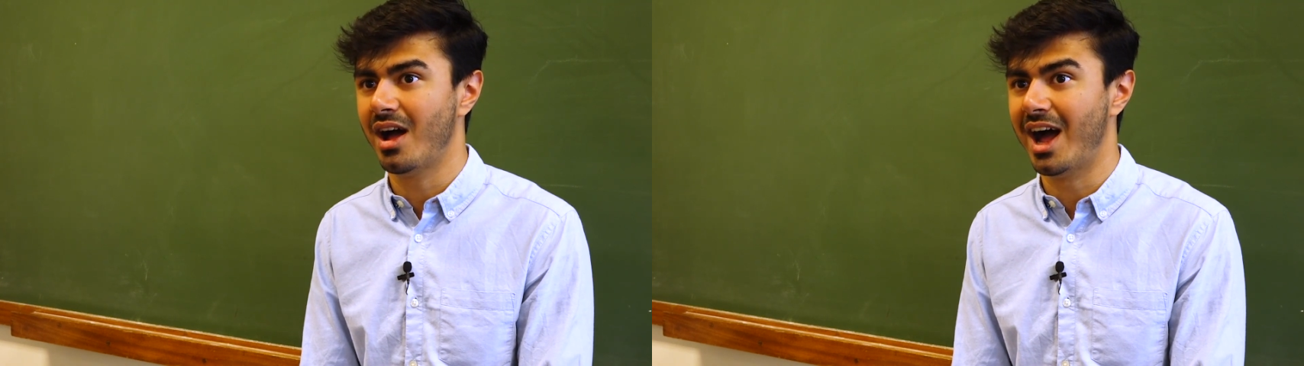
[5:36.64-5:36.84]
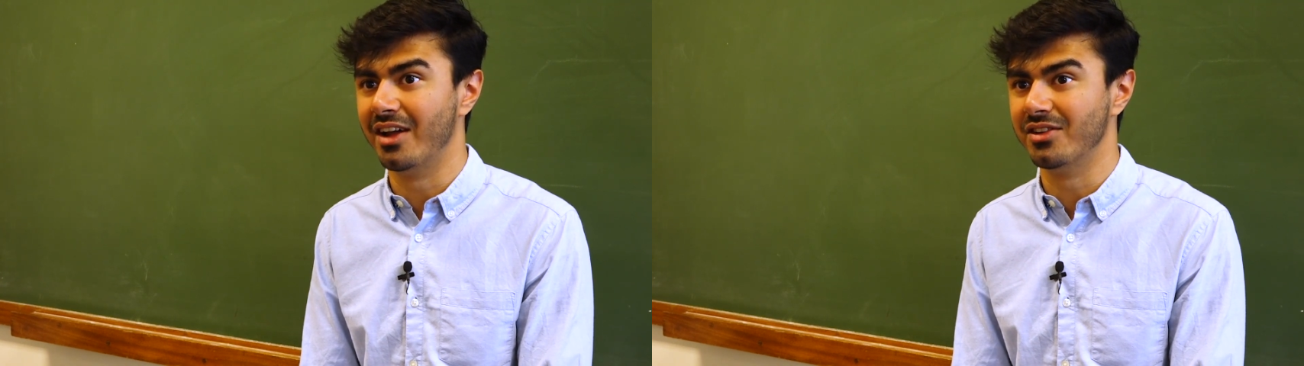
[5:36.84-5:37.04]

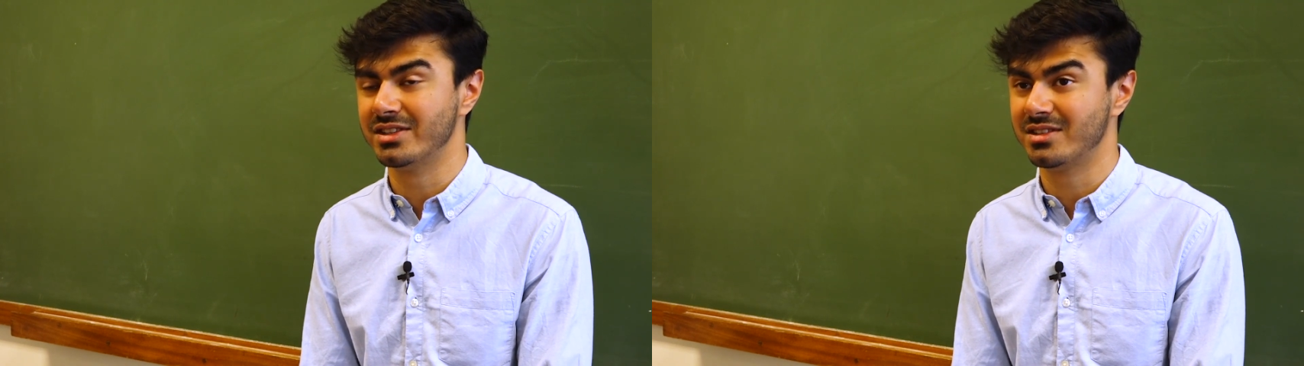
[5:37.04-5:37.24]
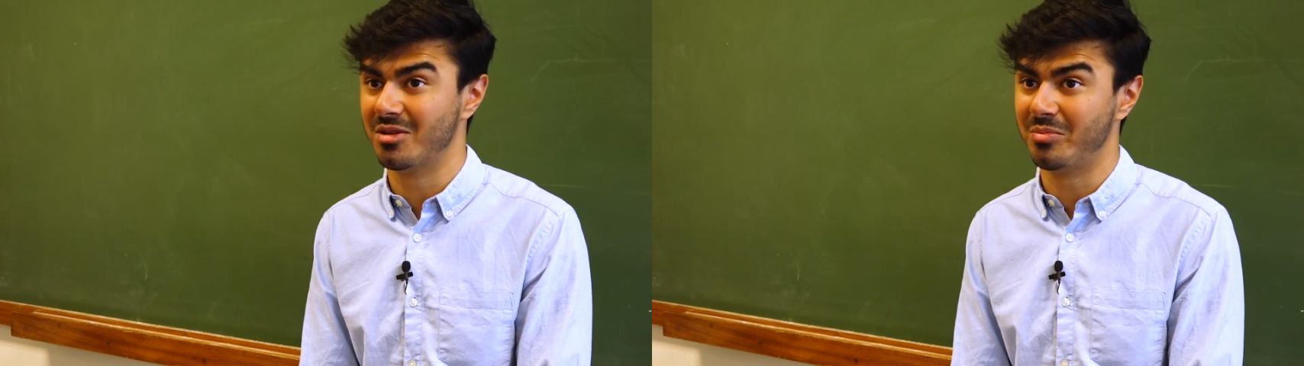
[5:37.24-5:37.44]

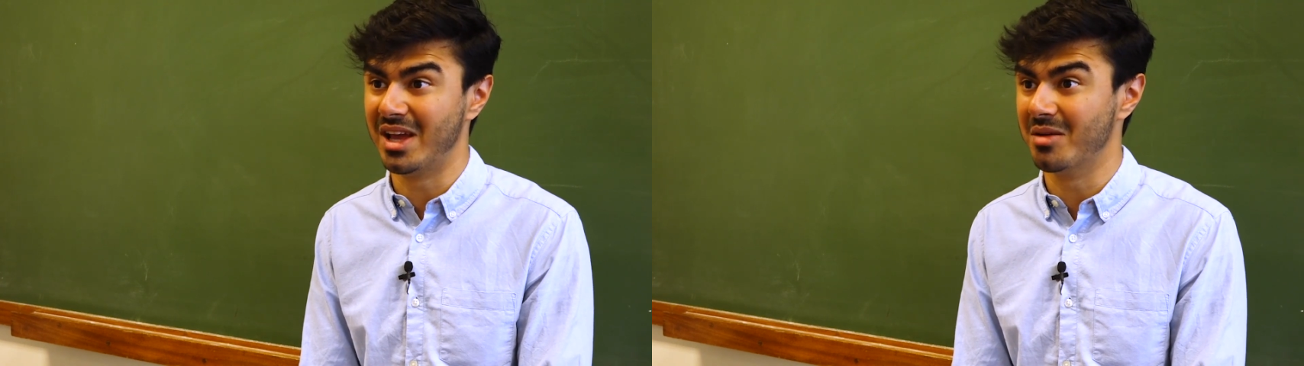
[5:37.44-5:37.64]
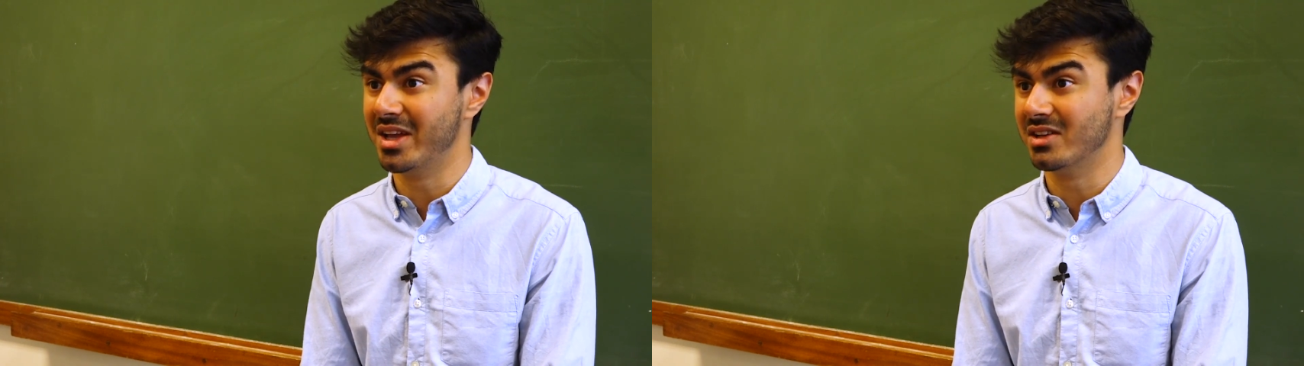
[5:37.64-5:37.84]
And
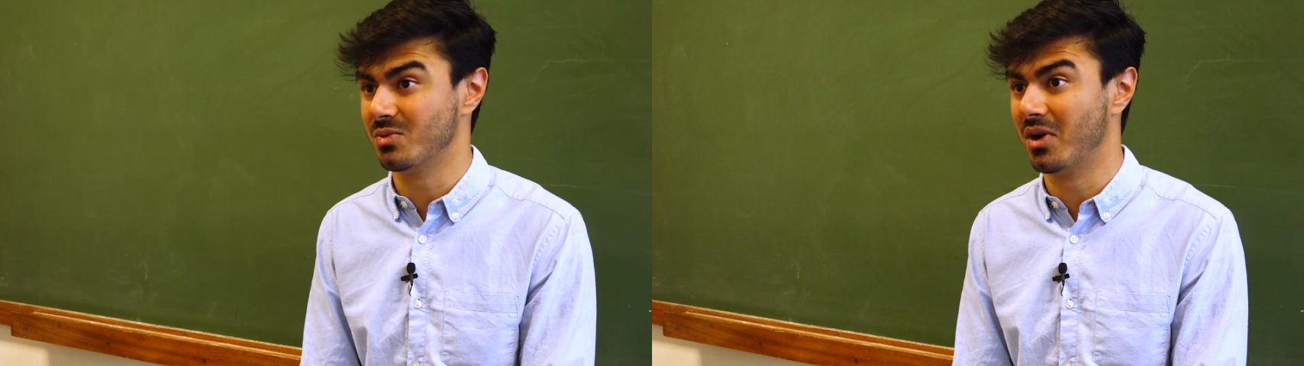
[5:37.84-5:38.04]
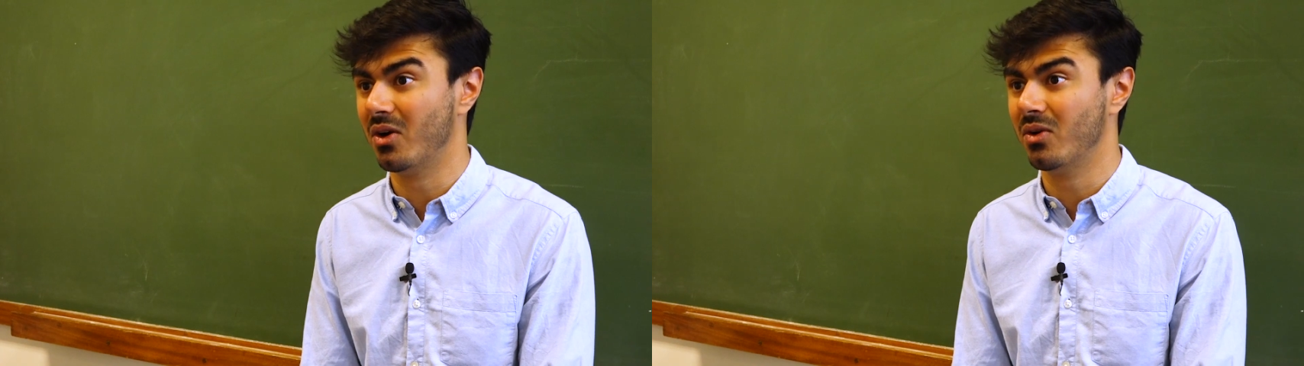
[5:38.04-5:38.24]
BME as
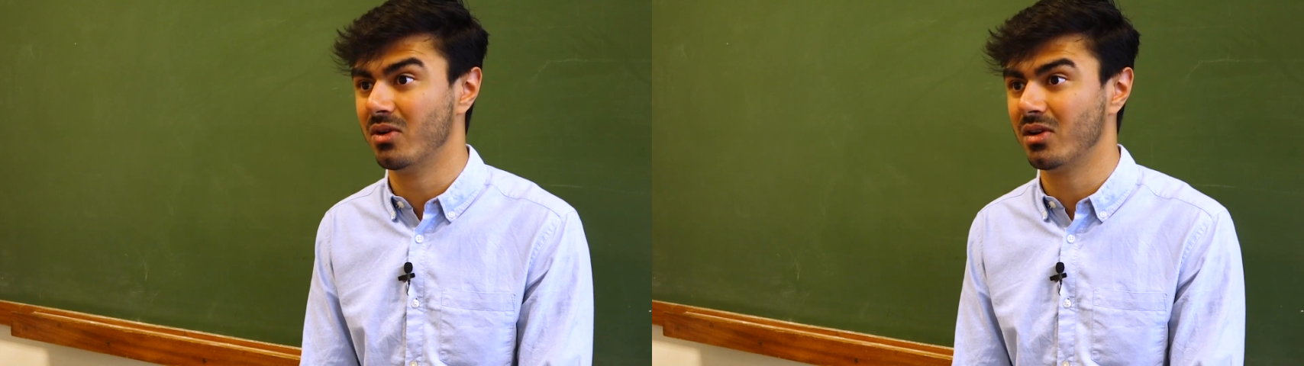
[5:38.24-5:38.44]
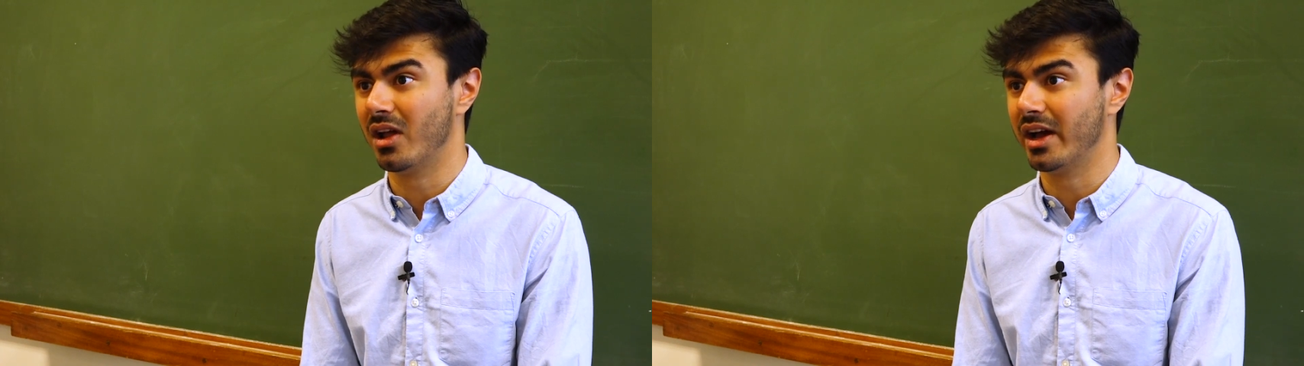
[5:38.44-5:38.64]
well,
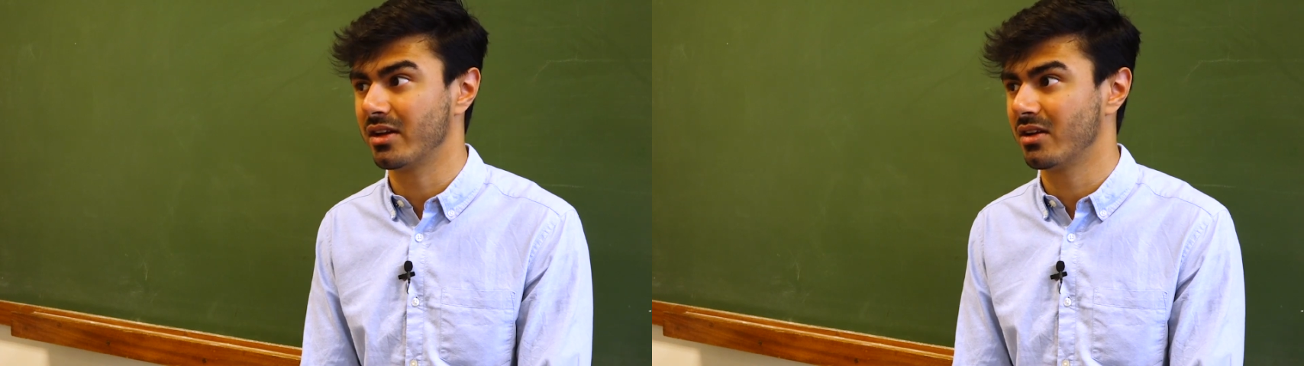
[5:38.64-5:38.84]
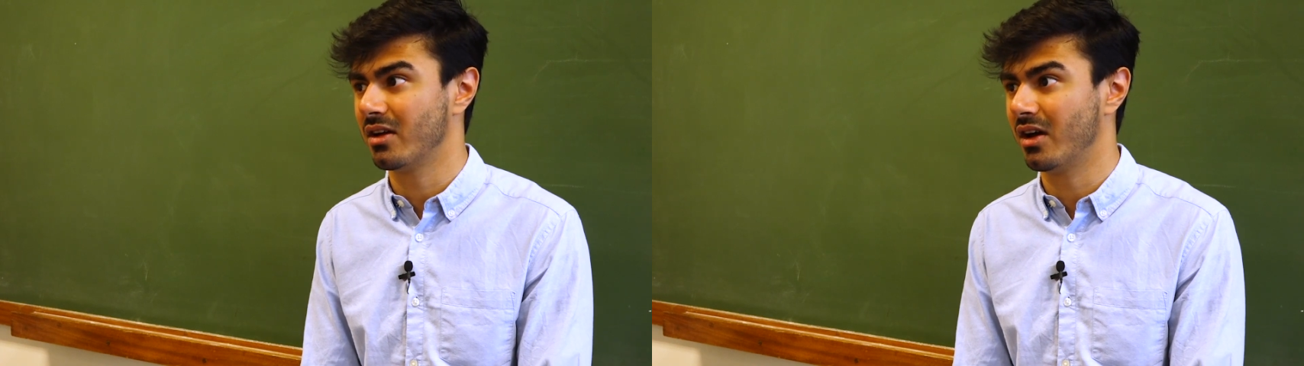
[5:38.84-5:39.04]

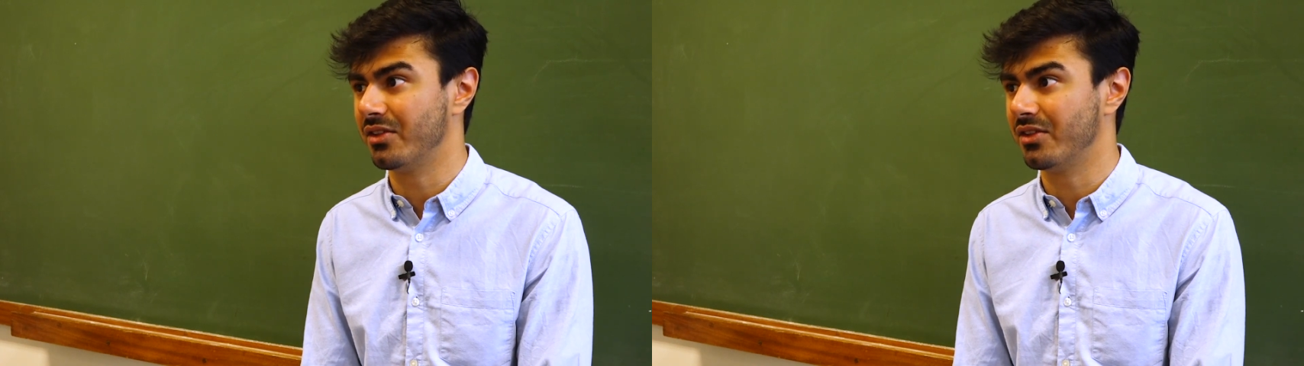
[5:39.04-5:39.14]
like,